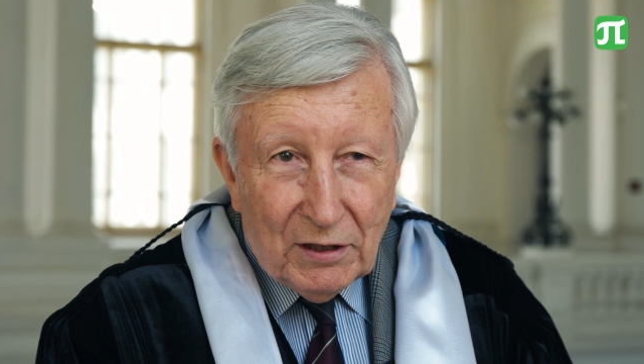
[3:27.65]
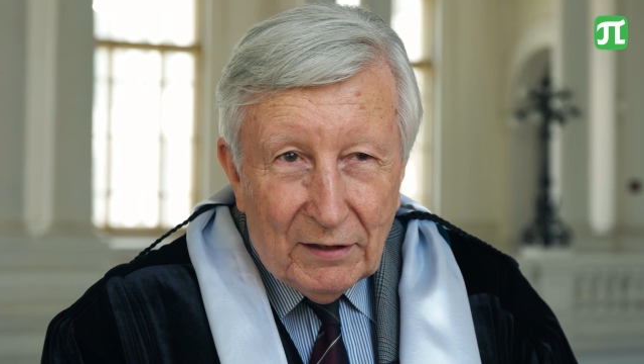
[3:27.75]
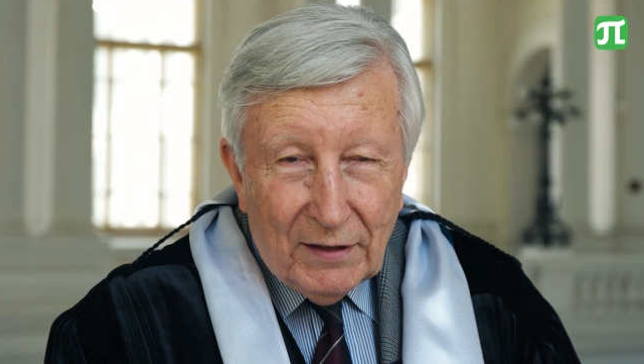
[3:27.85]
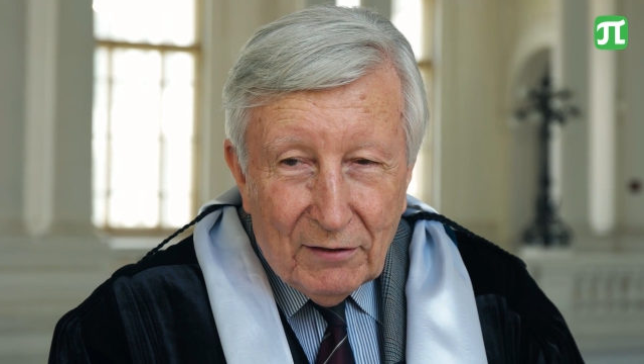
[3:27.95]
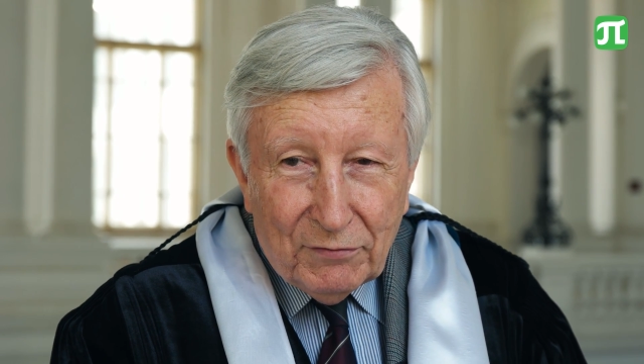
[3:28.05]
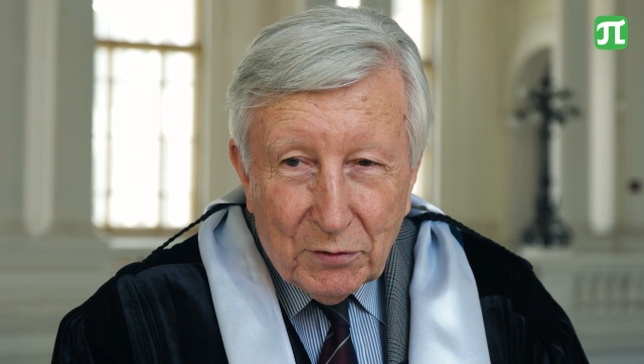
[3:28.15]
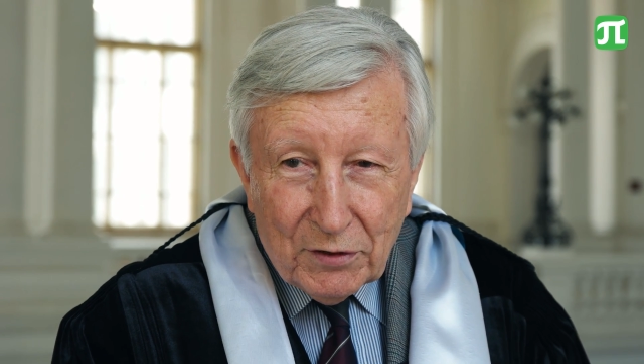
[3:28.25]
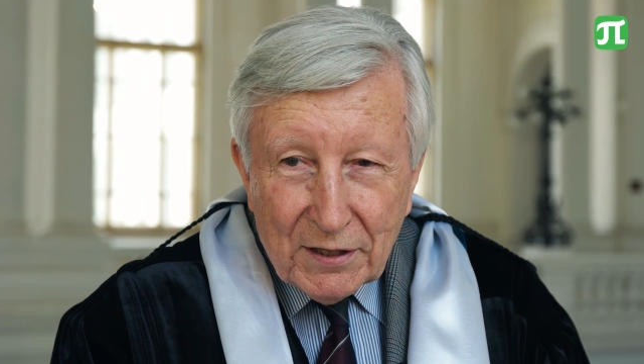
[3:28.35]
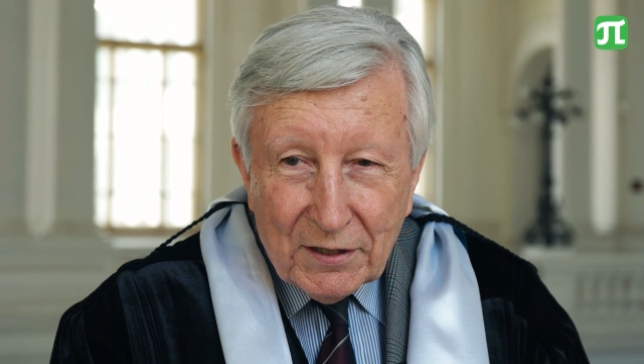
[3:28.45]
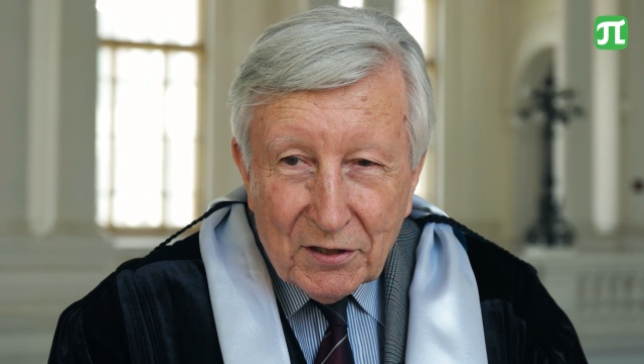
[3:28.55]
and therefore
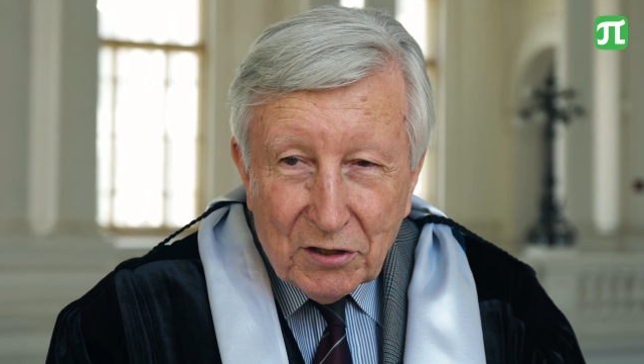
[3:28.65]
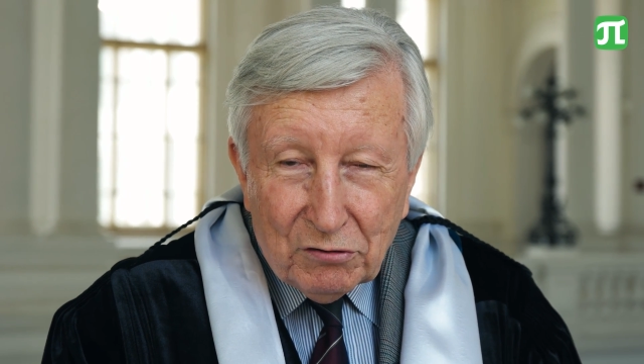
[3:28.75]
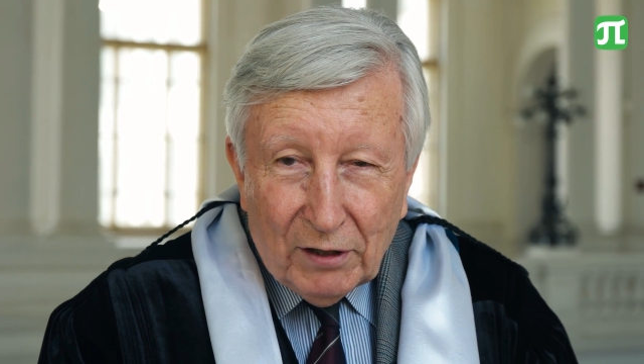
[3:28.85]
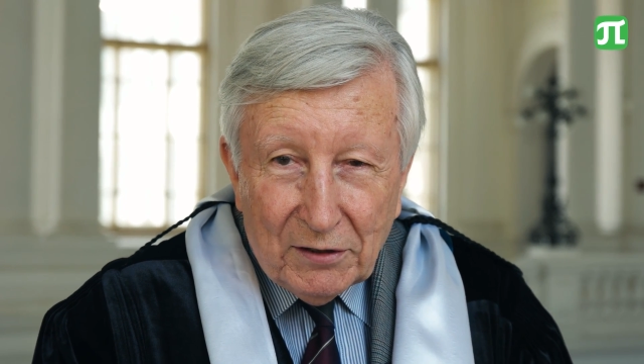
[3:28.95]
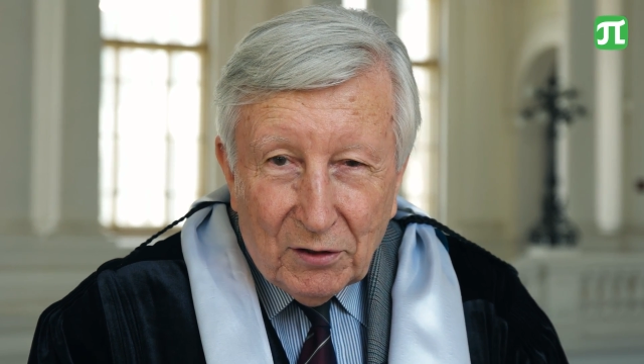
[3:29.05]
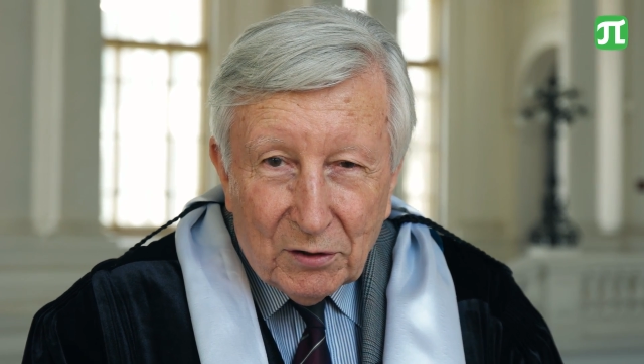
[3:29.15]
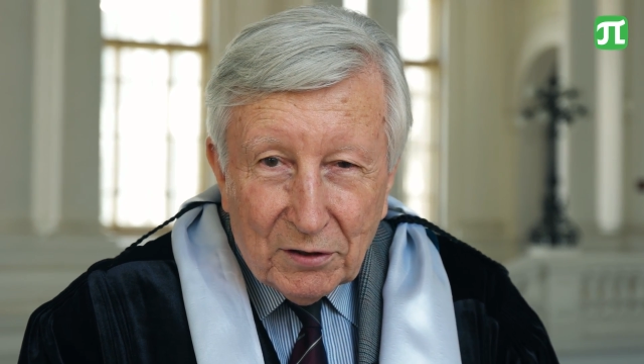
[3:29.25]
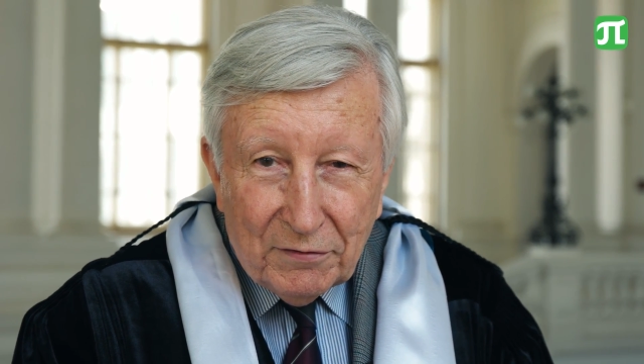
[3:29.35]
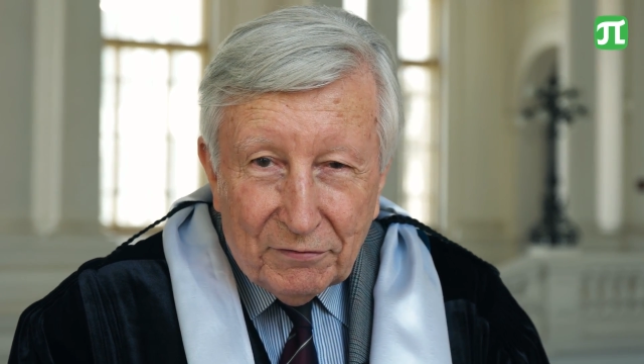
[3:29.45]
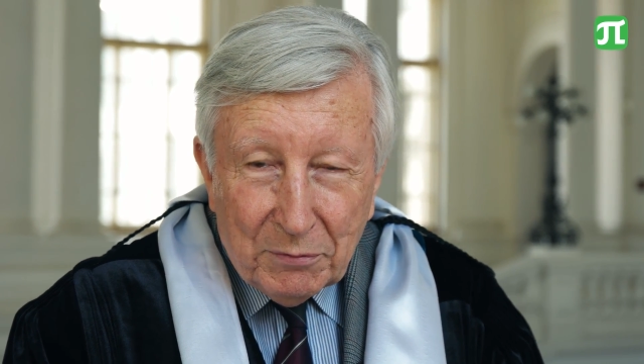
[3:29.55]
this is a great
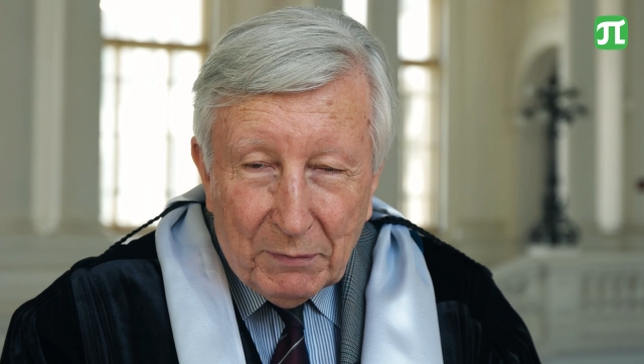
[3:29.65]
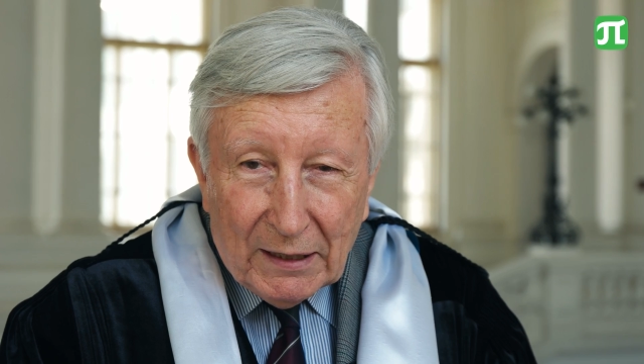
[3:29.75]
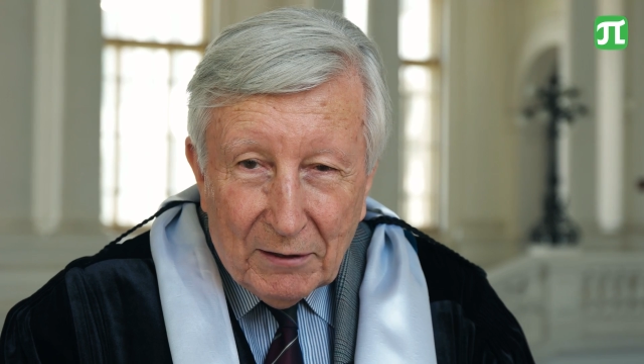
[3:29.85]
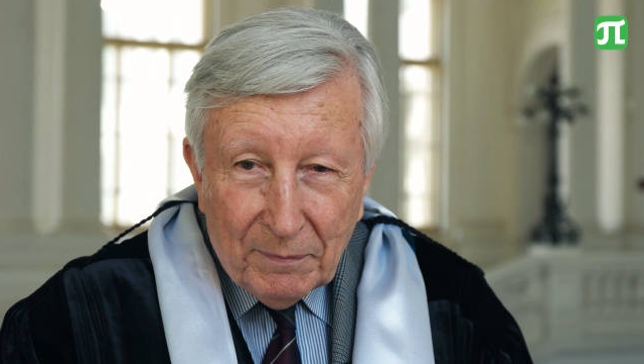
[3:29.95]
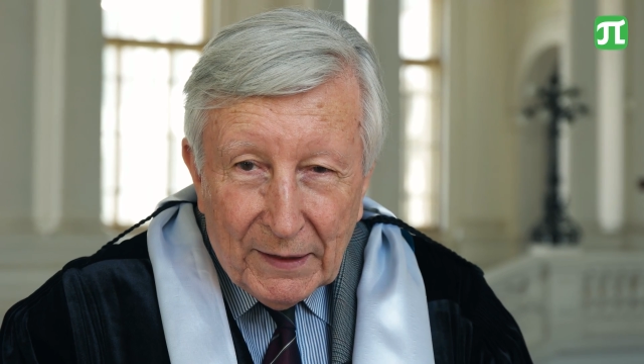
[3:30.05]
honor for me.